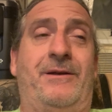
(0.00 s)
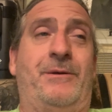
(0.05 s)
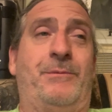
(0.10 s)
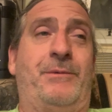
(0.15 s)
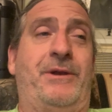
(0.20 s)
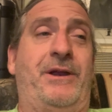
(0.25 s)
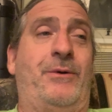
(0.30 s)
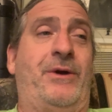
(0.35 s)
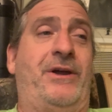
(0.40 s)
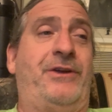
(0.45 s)

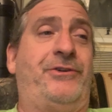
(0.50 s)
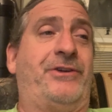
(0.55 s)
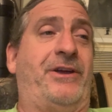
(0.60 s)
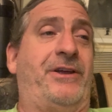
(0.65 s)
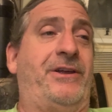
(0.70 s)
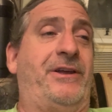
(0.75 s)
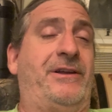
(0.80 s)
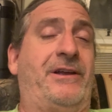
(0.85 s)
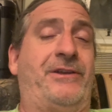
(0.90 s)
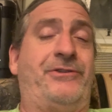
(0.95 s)
But anyways, I
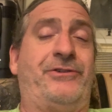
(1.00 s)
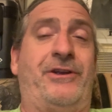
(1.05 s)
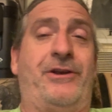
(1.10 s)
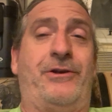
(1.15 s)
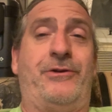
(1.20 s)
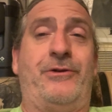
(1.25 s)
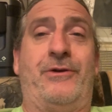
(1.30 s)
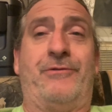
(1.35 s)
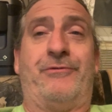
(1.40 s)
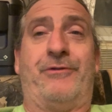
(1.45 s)
think that's going
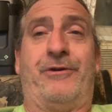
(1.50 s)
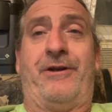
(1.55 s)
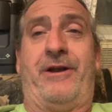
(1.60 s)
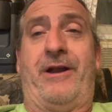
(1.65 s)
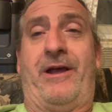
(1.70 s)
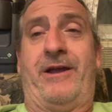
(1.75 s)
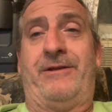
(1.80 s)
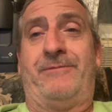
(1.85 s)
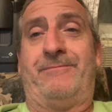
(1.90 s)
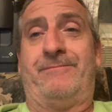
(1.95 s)
to do it for
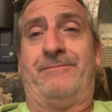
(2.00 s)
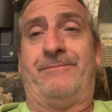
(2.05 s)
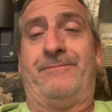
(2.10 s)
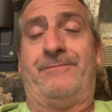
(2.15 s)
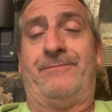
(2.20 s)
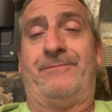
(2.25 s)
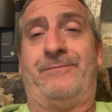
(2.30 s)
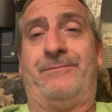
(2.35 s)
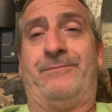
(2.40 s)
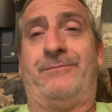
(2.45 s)
tonight.
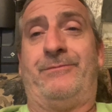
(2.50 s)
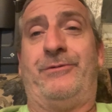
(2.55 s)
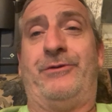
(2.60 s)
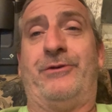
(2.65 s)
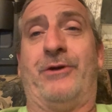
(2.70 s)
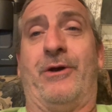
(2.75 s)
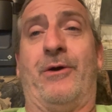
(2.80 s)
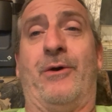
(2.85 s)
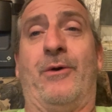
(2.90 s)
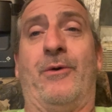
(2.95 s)

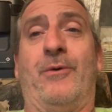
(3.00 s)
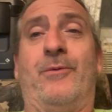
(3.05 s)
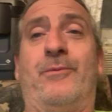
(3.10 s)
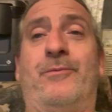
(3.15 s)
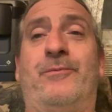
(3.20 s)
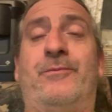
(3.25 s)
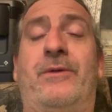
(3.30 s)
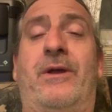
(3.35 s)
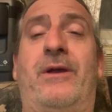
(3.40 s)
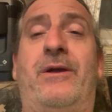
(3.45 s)
So,
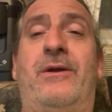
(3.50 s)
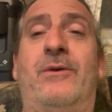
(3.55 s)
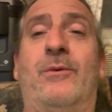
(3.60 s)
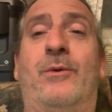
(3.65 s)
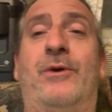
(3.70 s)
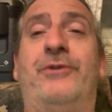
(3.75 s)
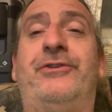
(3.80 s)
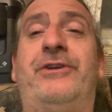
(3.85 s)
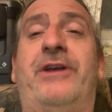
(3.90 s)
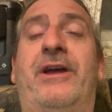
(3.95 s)

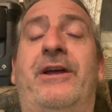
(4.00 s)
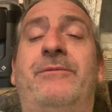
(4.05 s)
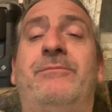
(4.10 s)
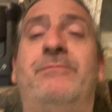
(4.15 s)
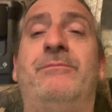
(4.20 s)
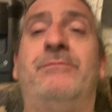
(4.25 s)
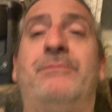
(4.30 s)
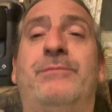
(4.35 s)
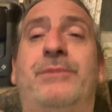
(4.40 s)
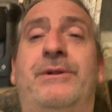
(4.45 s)
once again,
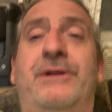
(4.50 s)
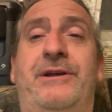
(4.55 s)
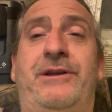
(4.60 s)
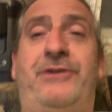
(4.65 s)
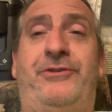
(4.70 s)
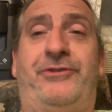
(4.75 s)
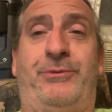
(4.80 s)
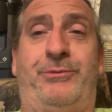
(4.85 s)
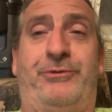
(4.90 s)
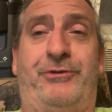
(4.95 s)

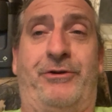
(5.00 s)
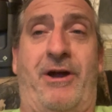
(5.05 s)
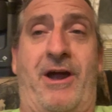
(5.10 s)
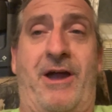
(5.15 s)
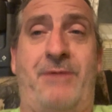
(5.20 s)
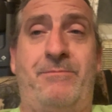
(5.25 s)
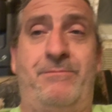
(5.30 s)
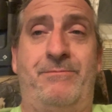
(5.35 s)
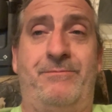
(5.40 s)
please subscribe.